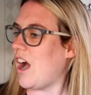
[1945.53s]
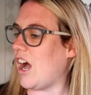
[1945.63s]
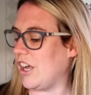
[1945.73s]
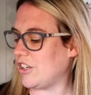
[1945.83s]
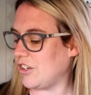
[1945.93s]

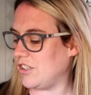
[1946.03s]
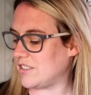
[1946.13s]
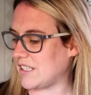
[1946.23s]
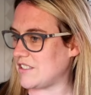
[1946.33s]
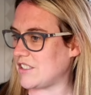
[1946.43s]
How cool
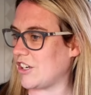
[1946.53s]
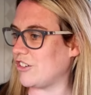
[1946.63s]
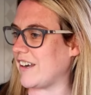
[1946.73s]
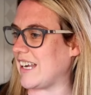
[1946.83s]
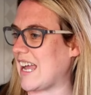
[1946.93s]
does that sound?
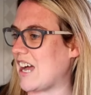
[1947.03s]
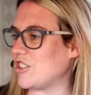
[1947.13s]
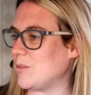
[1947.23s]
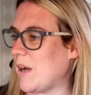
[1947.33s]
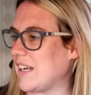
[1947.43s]
Gritty,
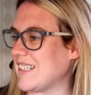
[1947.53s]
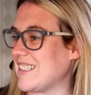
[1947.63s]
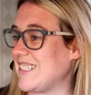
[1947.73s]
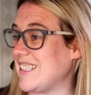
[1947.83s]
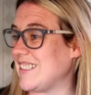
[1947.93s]
action-packed,
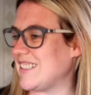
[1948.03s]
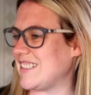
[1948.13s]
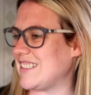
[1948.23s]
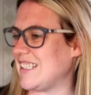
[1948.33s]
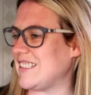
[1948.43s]
and
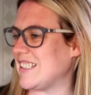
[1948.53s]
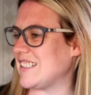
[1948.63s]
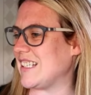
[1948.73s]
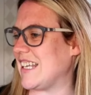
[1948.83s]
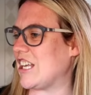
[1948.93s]

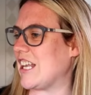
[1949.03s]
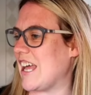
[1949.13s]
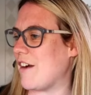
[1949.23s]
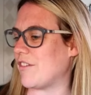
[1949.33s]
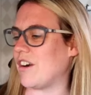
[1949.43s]
ceaselessly
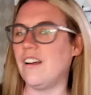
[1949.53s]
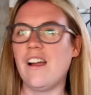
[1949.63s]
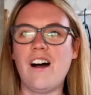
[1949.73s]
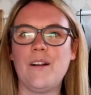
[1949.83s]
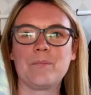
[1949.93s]
clever
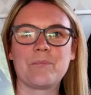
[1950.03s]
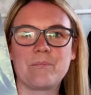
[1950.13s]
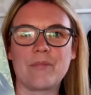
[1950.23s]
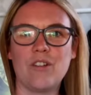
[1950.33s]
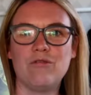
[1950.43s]

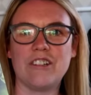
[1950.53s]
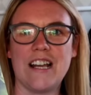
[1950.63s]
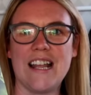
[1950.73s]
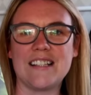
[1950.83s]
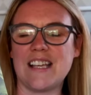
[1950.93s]

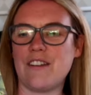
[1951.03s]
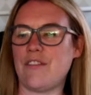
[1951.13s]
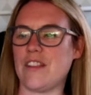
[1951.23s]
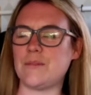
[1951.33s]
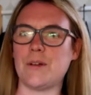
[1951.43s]
really excited
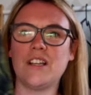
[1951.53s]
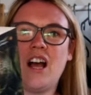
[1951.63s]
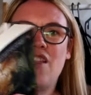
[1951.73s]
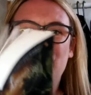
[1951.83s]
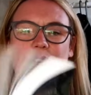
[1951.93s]
for this one
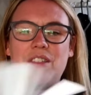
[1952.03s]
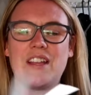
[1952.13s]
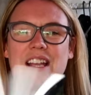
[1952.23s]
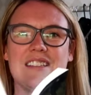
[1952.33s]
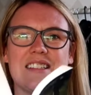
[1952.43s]
the only
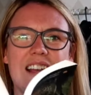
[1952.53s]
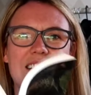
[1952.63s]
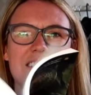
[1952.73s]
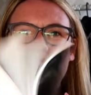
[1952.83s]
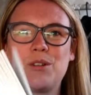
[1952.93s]
thing is
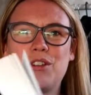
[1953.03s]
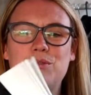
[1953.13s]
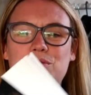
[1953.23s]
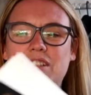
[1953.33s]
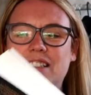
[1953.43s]
guys it's one of
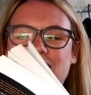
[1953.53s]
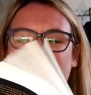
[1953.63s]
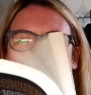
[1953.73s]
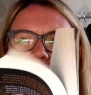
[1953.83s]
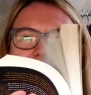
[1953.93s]
those real
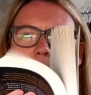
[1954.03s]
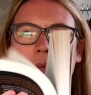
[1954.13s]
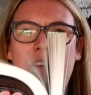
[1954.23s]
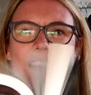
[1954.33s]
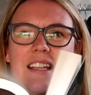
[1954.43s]
tight
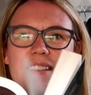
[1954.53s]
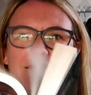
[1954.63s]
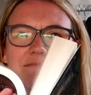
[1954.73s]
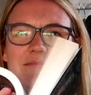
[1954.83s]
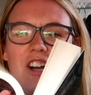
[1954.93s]

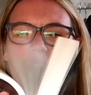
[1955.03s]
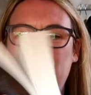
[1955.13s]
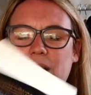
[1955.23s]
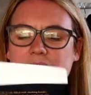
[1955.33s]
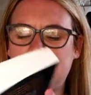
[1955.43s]
american
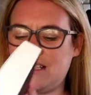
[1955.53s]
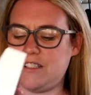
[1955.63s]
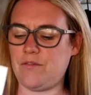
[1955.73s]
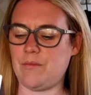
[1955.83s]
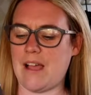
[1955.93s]
copies
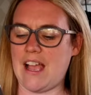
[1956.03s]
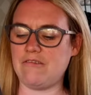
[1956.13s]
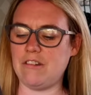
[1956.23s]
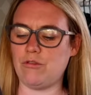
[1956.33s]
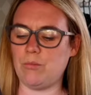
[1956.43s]
it's from
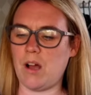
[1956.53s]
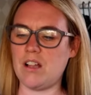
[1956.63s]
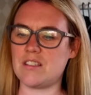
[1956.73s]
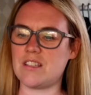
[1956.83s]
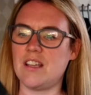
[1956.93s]
angry
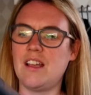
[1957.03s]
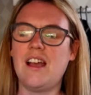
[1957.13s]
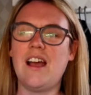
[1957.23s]
robot